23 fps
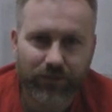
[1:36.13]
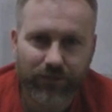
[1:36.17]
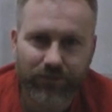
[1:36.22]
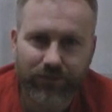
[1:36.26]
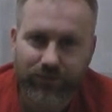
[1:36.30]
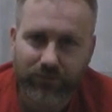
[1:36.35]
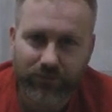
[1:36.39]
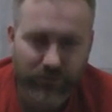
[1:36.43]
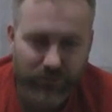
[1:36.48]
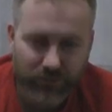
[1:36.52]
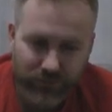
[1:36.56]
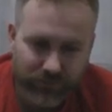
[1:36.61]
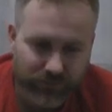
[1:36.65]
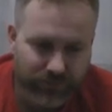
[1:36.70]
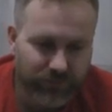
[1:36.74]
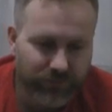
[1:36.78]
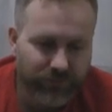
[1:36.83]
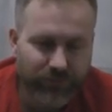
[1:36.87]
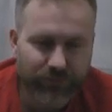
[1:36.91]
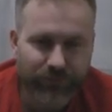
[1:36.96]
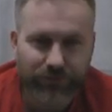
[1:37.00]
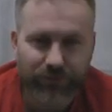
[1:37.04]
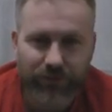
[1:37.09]
I thought, oh, I'll
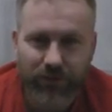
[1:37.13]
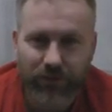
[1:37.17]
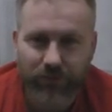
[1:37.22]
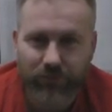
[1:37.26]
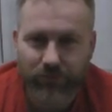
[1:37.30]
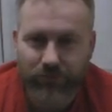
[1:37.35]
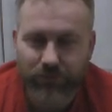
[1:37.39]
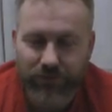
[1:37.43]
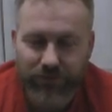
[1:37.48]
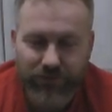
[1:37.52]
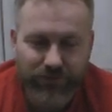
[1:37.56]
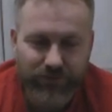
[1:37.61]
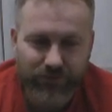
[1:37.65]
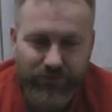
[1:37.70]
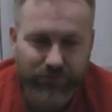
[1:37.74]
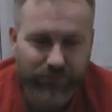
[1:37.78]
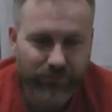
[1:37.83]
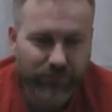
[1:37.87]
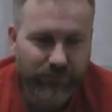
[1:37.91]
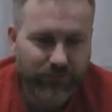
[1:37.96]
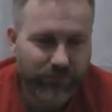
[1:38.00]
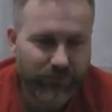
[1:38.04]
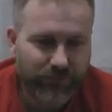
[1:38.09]
do this for a couple of weeks
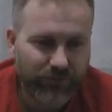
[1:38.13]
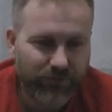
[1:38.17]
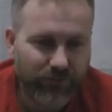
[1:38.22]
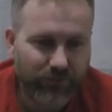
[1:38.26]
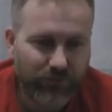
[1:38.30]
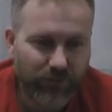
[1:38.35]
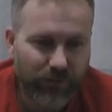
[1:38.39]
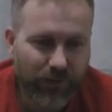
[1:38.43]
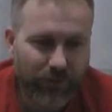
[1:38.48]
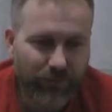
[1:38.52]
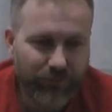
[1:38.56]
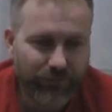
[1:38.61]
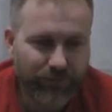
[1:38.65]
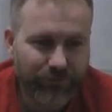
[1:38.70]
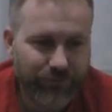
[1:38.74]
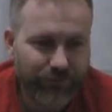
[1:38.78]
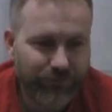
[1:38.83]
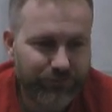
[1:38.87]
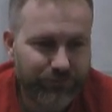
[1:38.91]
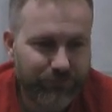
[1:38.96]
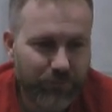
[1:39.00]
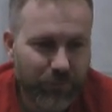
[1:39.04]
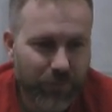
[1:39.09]
and see what
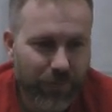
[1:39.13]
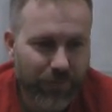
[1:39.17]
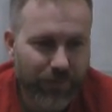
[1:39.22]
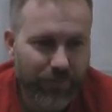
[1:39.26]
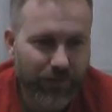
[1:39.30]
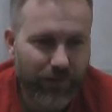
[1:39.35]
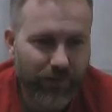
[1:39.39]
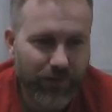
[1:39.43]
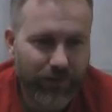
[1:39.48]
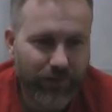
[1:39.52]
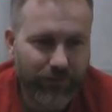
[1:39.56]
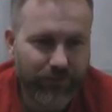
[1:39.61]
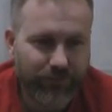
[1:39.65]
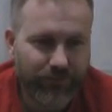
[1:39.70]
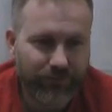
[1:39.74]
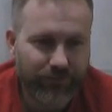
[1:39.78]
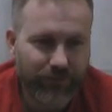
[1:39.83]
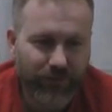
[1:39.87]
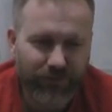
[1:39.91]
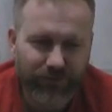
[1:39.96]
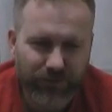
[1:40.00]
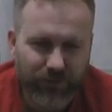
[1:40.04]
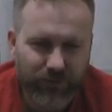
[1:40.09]
happens.
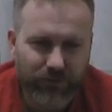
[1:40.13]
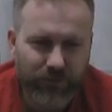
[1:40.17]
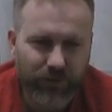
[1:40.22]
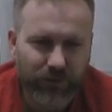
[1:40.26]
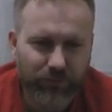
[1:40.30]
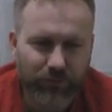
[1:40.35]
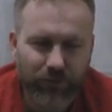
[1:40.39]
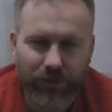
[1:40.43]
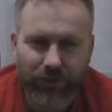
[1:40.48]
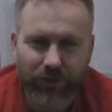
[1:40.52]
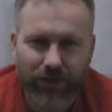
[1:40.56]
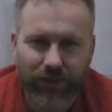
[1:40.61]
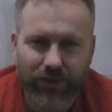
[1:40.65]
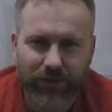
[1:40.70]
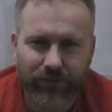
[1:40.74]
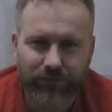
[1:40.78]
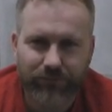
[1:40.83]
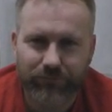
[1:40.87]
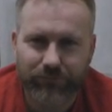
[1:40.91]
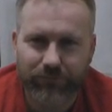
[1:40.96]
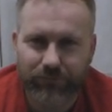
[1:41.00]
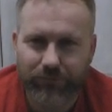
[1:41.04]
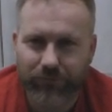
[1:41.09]
And I think in my
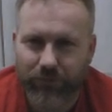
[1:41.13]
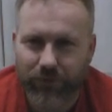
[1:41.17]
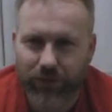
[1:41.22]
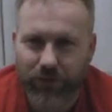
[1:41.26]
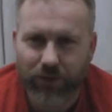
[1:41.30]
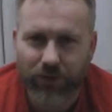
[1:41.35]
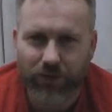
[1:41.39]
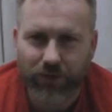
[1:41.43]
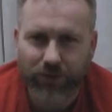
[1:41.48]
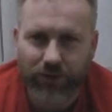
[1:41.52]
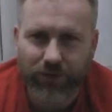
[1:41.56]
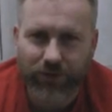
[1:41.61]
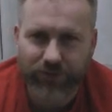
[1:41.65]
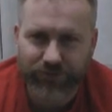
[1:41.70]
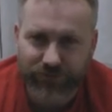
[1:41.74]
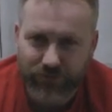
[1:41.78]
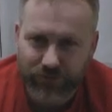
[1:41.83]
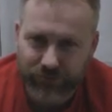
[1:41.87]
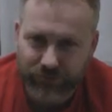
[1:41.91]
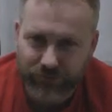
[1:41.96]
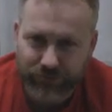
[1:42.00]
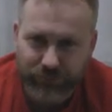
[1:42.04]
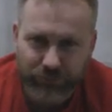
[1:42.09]
head, in my heart of hearts,
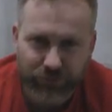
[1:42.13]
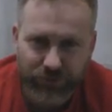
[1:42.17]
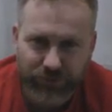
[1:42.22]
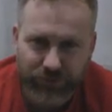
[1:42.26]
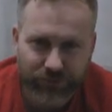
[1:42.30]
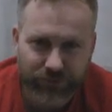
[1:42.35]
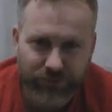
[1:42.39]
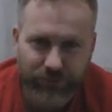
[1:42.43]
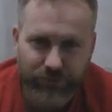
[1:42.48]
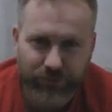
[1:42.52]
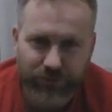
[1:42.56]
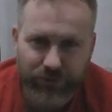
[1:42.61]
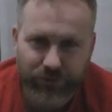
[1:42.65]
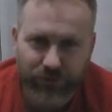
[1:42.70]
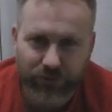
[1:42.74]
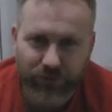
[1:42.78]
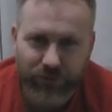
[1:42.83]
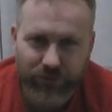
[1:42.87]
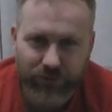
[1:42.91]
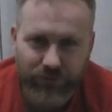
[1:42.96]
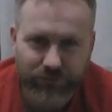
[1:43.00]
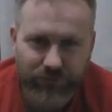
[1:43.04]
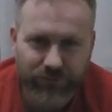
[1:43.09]
I always wanted to do a
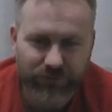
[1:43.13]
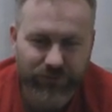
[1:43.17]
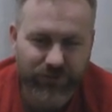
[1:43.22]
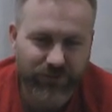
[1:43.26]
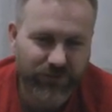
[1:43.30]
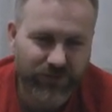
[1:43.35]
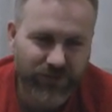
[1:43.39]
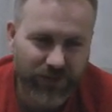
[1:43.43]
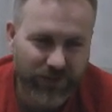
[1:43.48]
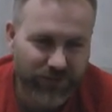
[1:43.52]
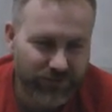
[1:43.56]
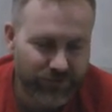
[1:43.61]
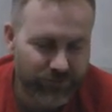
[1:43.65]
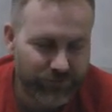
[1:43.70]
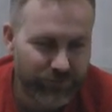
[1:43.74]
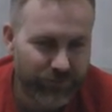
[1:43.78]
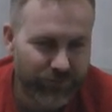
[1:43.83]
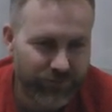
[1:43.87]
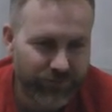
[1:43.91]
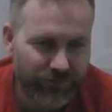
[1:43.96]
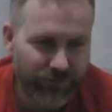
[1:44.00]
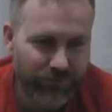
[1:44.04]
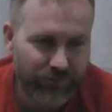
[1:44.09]
year just to challenge
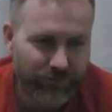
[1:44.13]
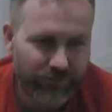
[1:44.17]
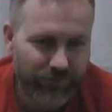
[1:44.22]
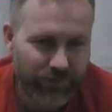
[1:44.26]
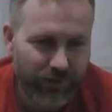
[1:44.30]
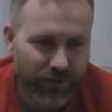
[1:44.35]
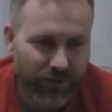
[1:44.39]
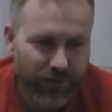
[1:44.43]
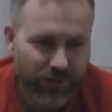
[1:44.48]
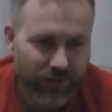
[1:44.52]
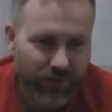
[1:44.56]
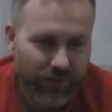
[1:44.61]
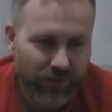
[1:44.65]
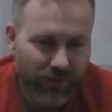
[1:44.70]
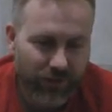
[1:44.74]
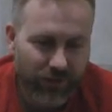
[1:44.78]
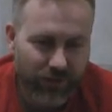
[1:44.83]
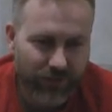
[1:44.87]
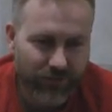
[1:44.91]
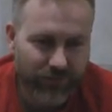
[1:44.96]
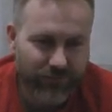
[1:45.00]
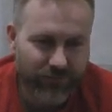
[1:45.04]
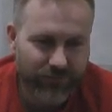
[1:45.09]
myself.
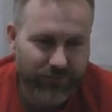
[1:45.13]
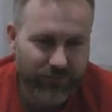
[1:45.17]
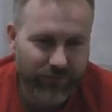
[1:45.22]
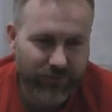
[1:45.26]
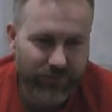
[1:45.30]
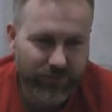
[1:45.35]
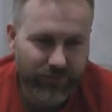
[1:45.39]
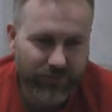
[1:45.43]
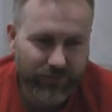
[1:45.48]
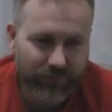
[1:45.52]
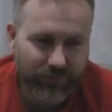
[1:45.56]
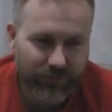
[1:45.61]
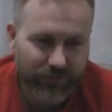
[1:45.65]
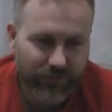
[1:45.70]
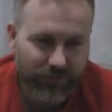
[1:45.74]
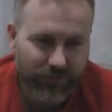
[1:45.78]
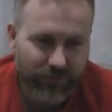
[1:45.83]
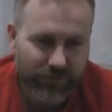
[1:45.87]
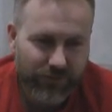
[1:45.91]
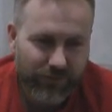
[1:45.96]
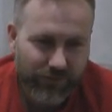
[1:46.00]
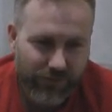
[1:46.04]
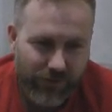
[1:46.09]
And
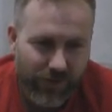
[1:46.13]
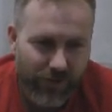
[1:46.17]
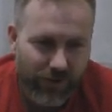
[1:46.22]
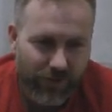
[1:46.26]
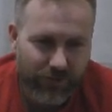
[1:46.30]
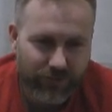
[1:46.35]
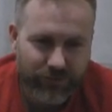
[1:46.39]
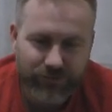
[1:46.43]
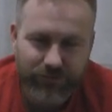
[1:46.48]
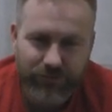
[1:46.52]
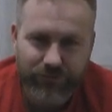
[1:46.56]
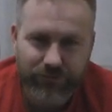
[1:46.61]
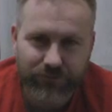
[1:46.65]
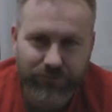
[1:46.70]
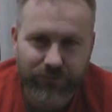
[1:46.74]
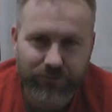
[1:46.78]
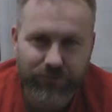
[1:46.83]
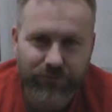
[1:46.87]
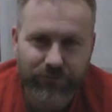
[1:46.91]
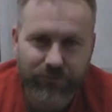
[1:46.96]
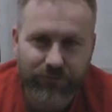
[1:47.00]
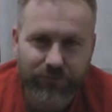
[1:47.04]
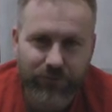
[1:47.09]
it
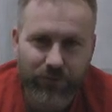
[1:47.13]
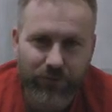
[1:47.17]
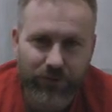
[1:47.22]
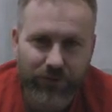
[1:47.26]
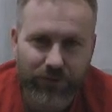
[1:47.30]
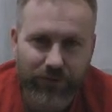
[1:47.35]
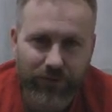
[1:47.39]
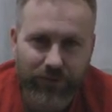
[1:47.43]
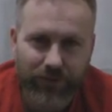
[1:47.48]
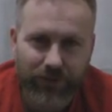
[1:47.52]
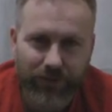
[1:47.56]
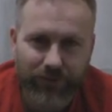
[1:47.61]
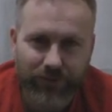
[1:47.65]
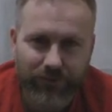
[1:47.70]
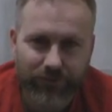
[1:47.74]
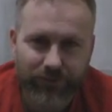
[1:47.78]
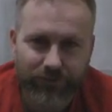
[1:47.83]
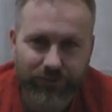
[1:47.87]
just grew into that.